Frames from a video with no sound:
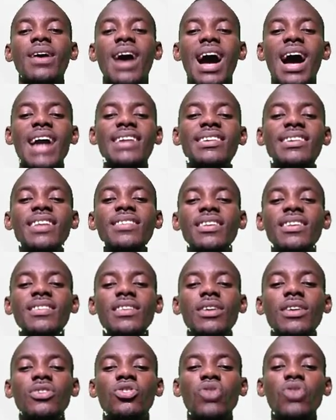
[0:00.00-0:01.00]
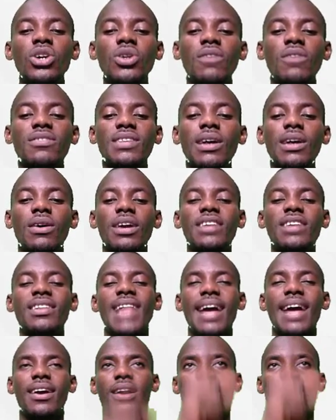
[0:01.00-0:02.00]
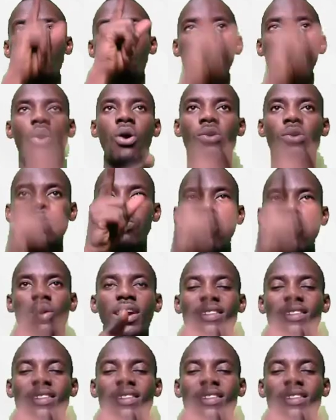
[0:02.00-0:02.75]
And this is the drawing of cell. It's like 1, 1.